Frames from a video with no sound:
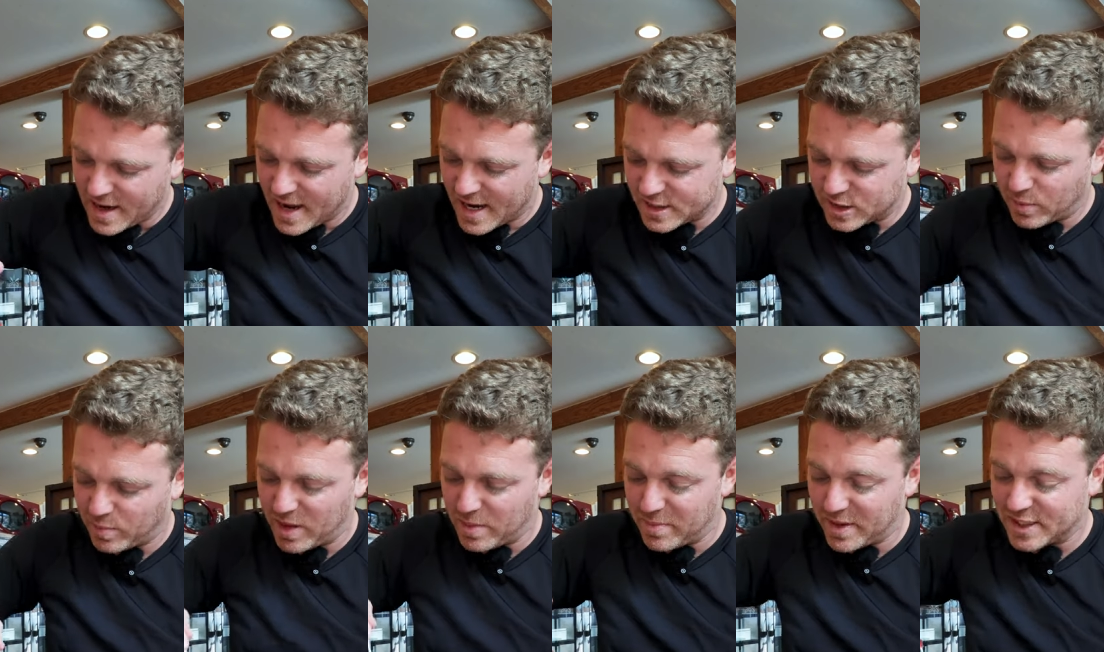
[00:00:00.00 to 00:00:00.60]
has
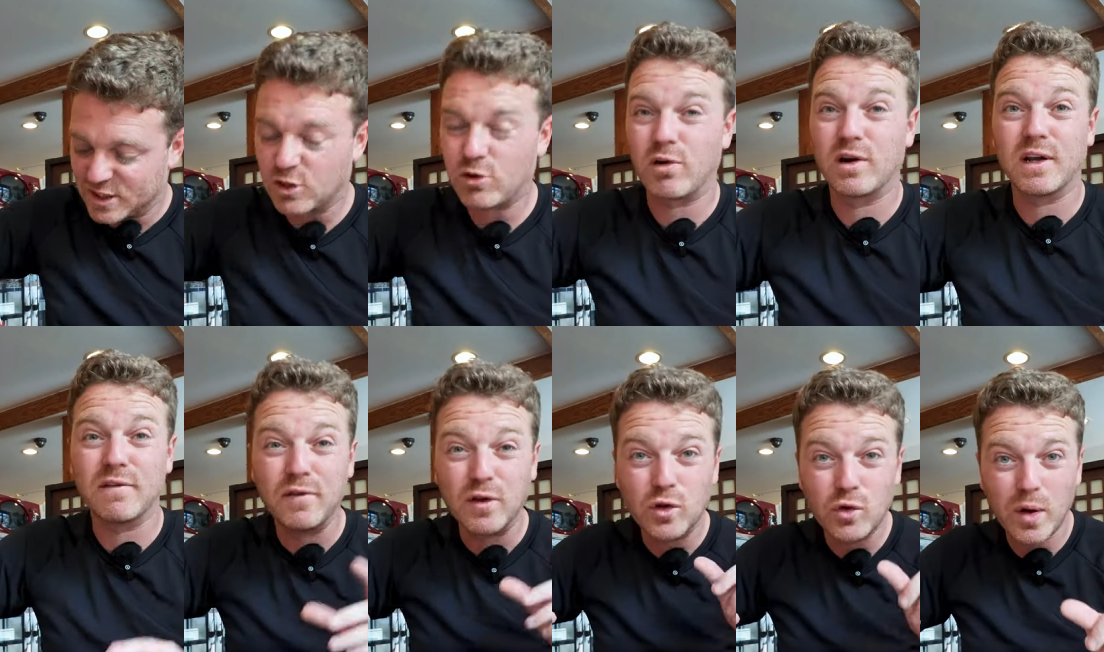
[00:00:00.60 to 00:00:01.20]
to be mixed through,
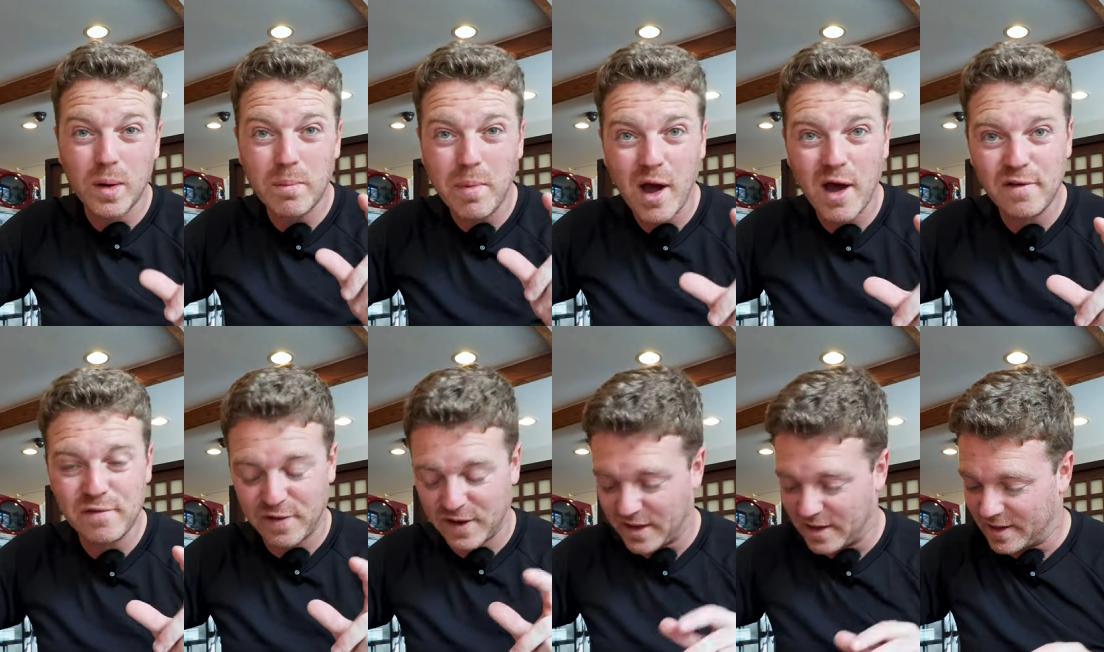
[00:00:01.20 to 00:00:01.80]
and if you do it
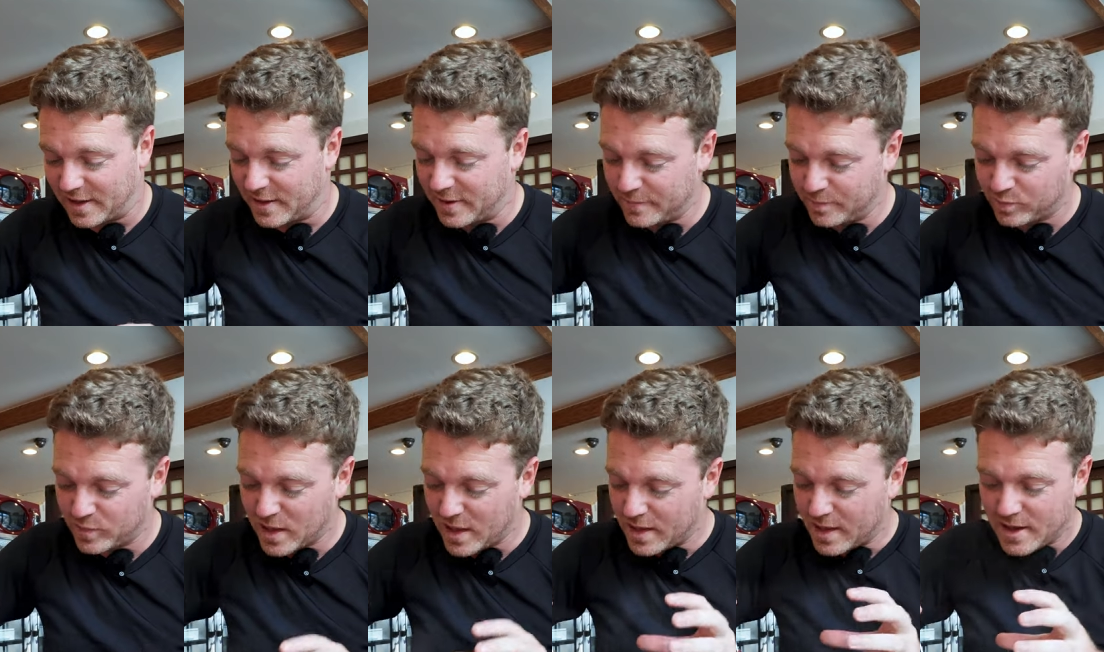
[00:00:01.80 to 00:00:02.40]
perfectly,
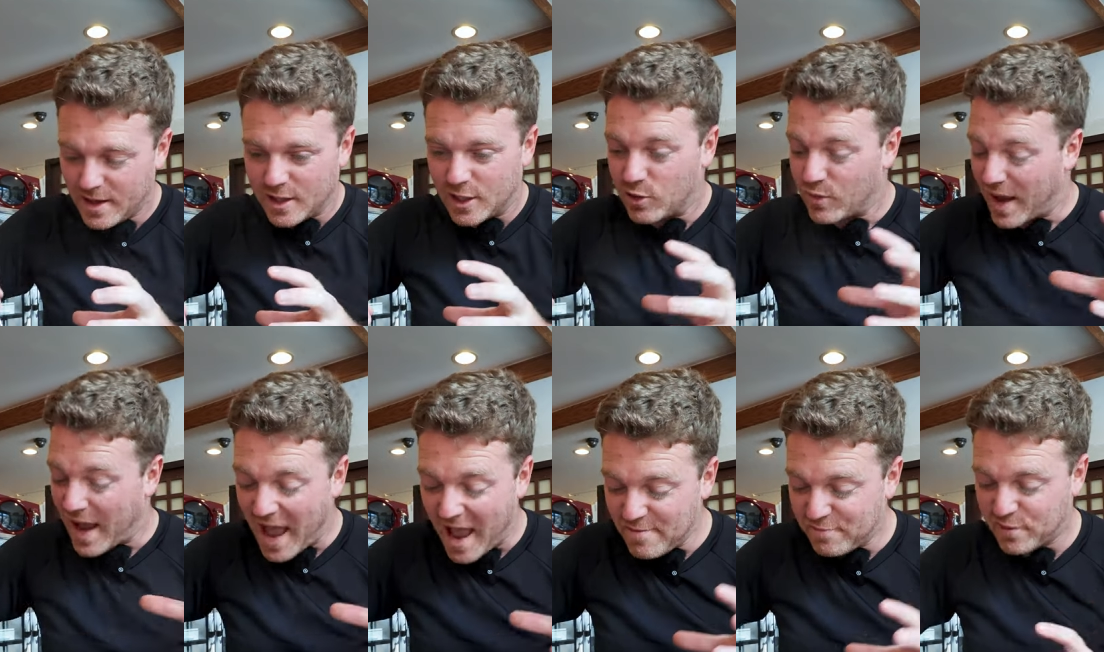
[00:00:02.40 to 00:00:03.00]

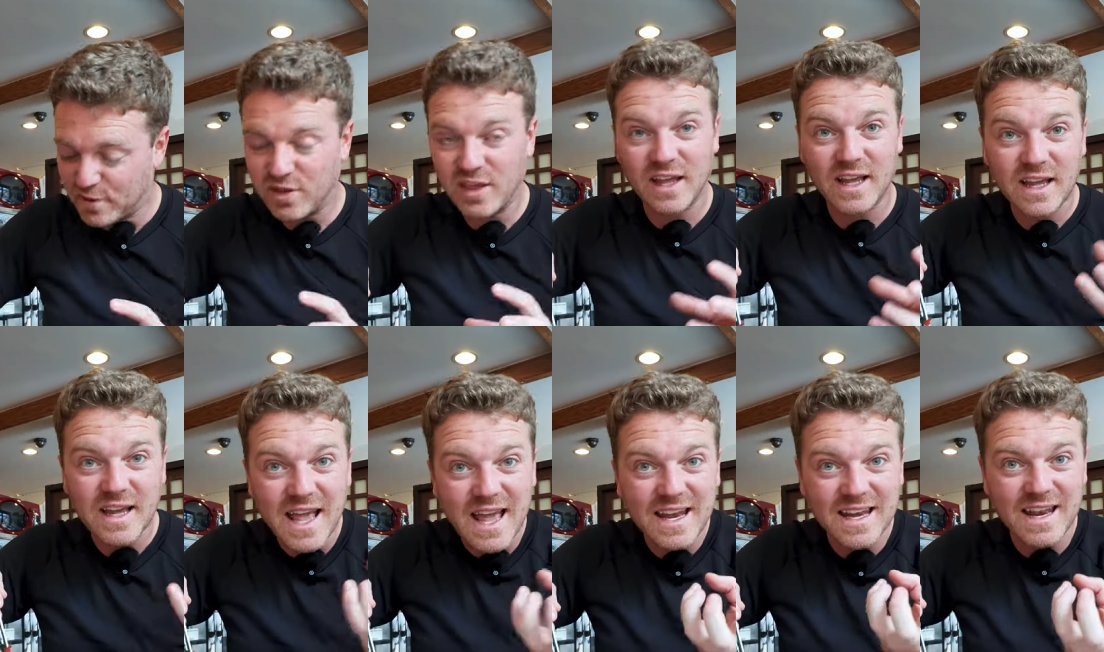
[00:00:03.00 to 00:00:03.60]
you get
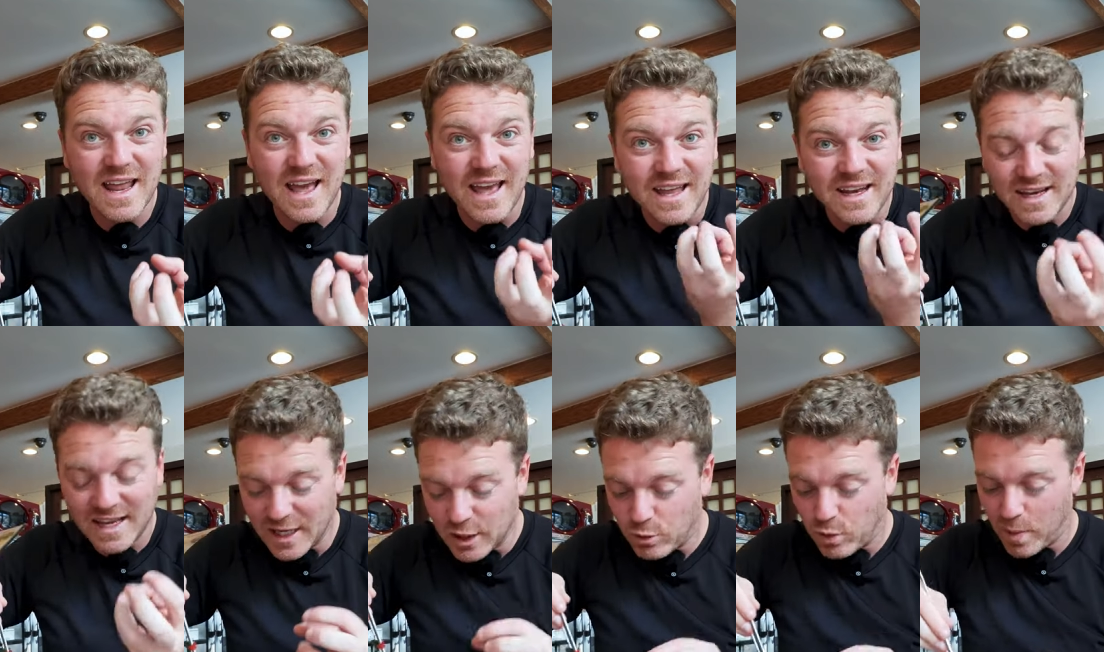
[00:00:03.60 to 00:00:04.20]
everything in there
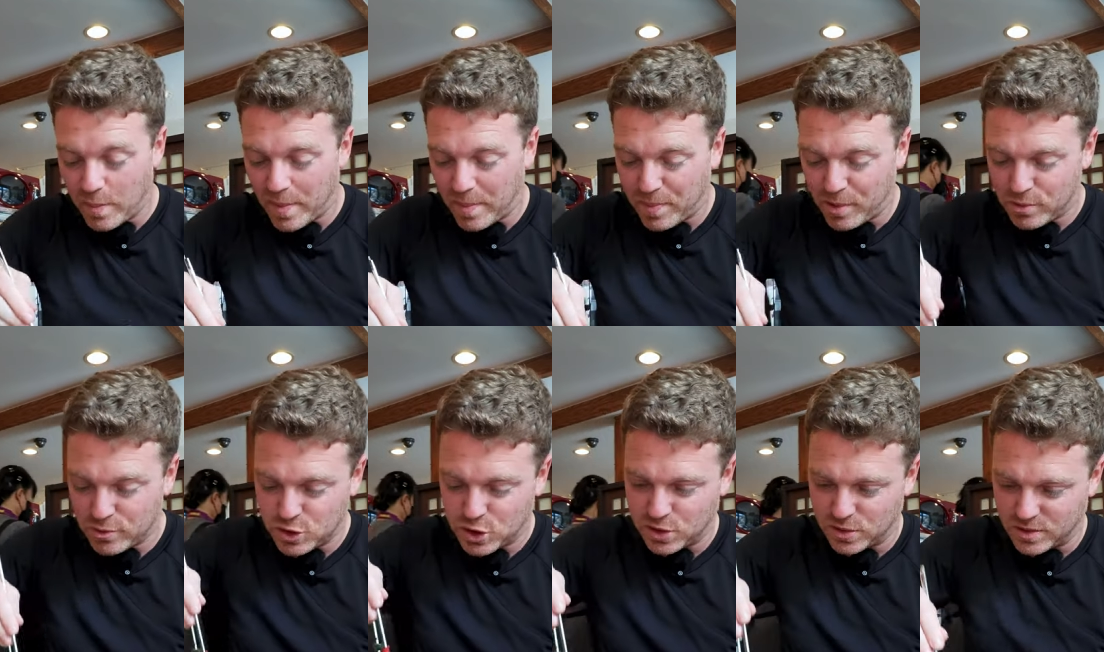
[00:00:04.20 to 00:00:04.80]
in equal
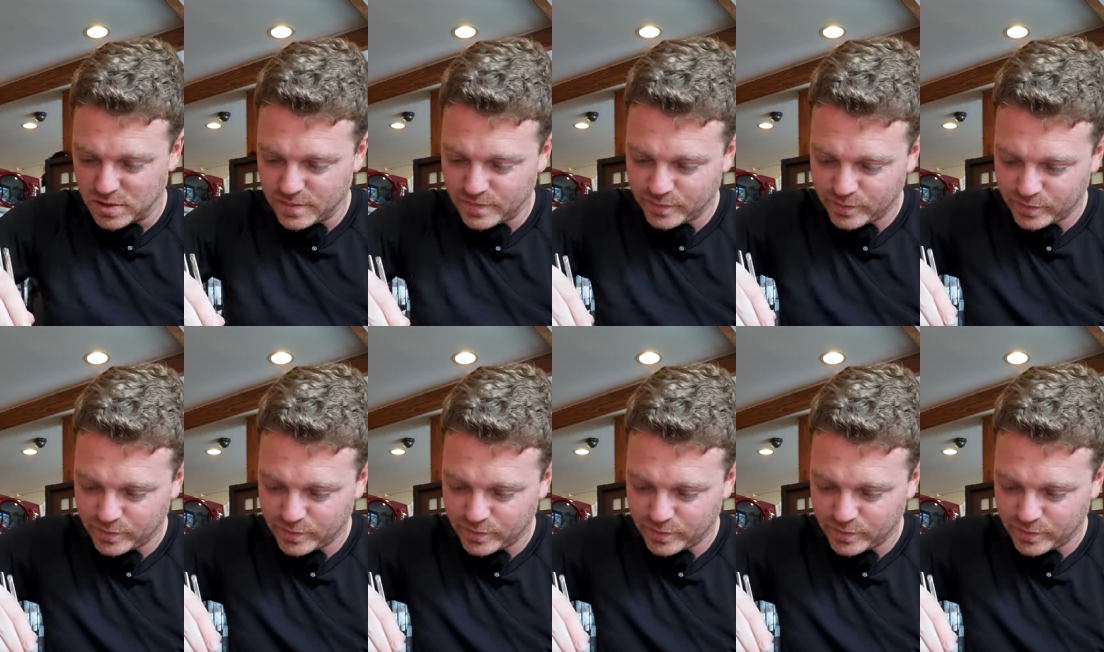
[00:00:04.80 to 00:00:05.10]
proportion.